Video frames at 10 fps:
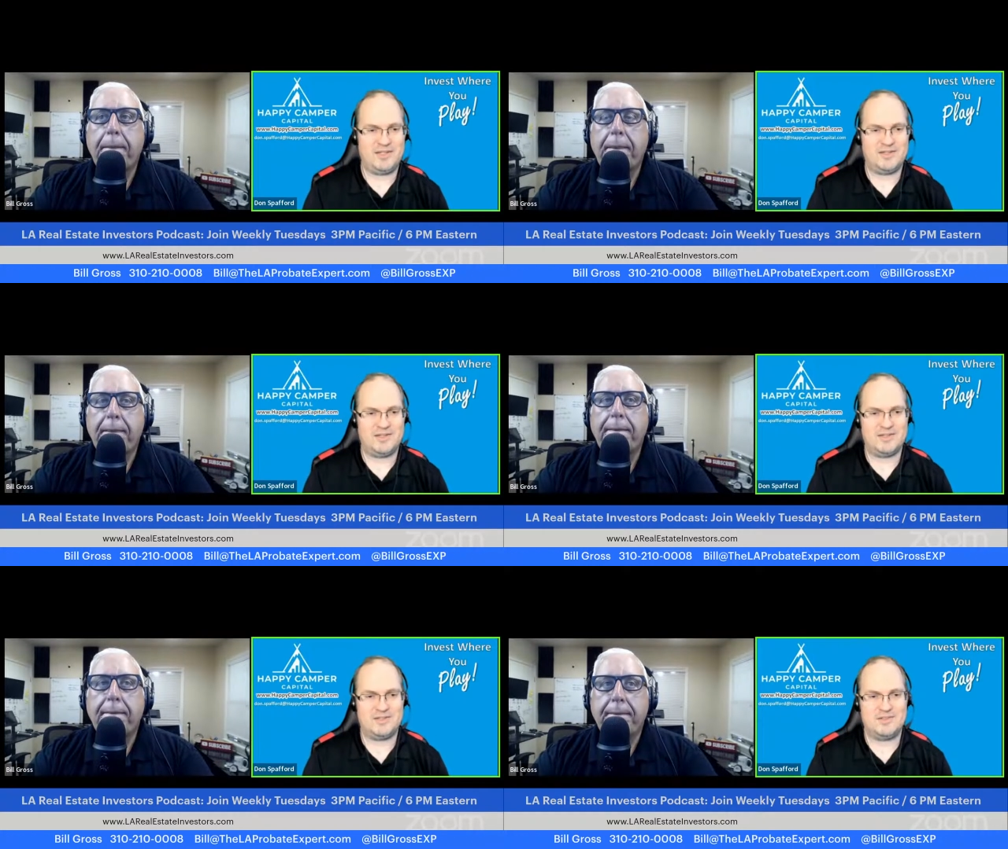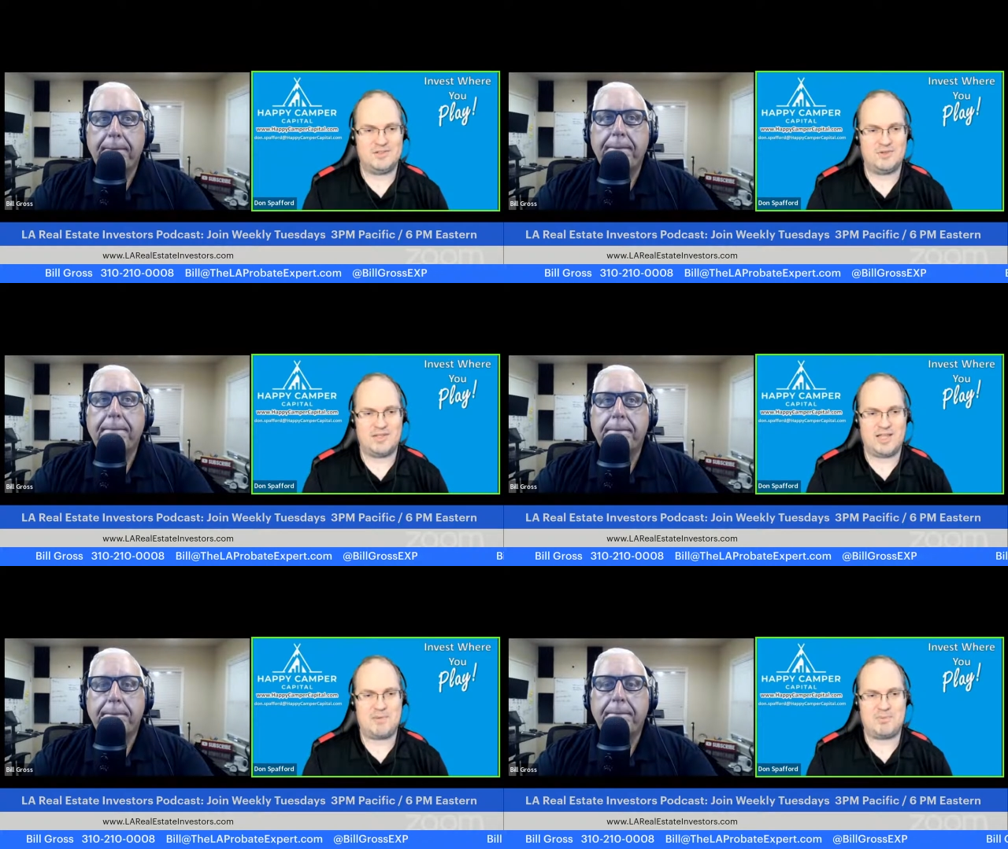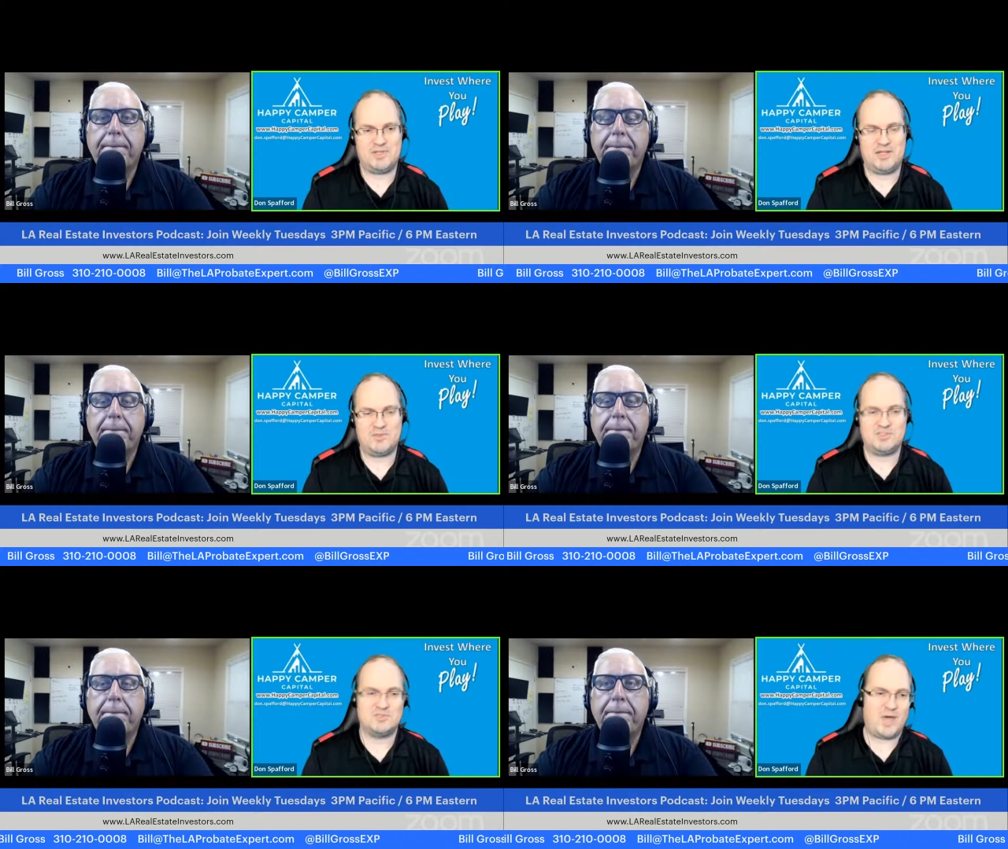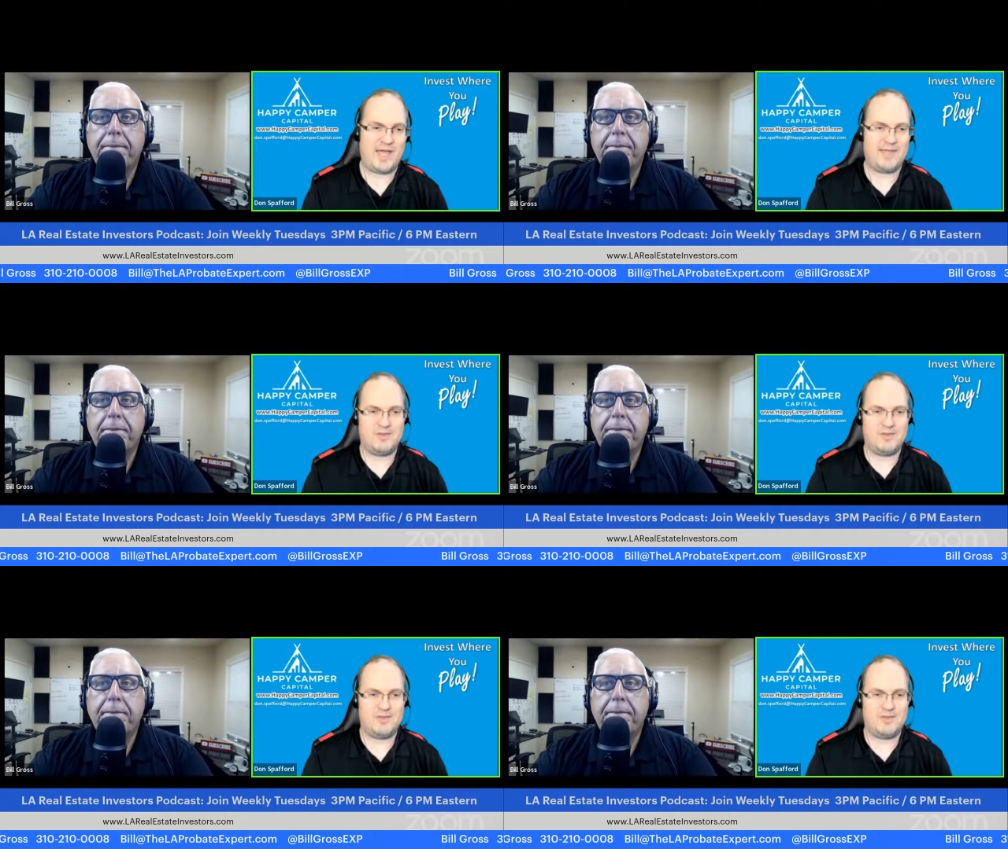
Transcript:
Speaker 1: and and uh, you know allow people to get in, which is why